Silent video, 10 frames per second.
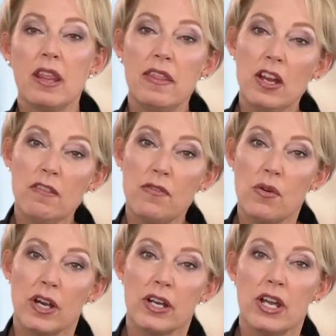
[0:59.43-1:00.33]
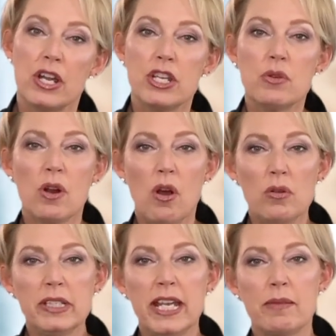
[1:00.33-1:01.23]
Therefore, you are
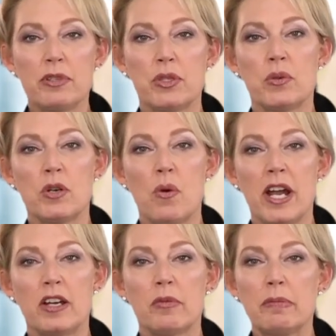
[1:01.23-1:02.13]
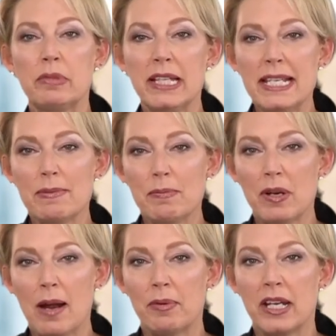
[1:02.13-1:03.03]
only able to acquire replacement
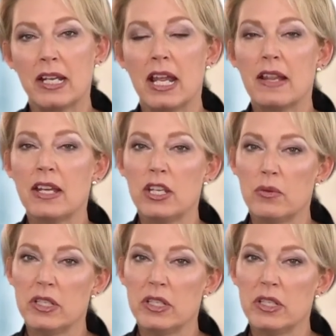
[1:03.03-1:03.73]
property that you